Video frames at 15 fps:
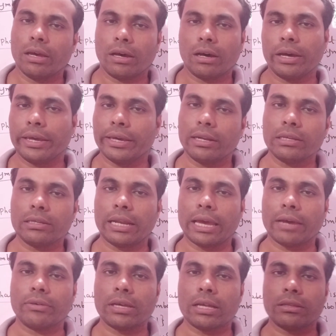English
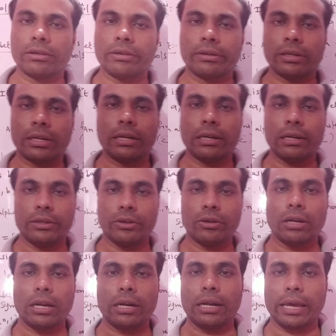language also
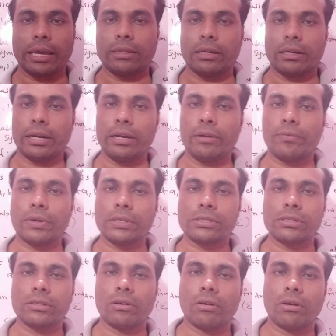you learn like that, right?
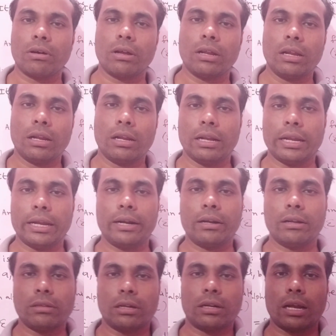First you
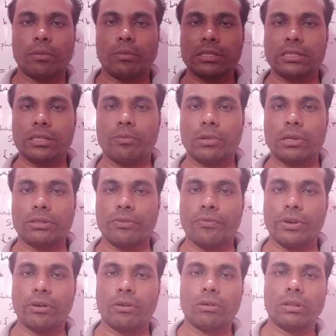learn the normal symbols.
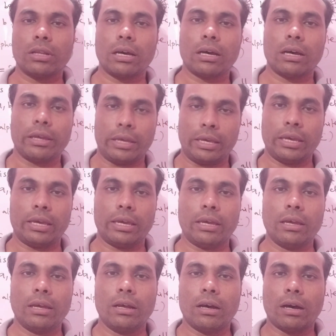If you know the
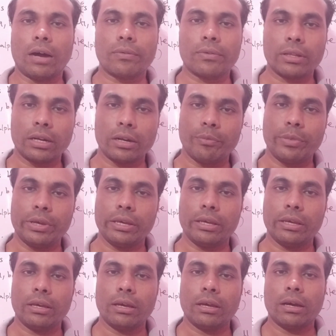A, after that
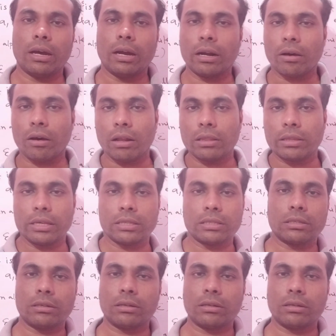B, and all these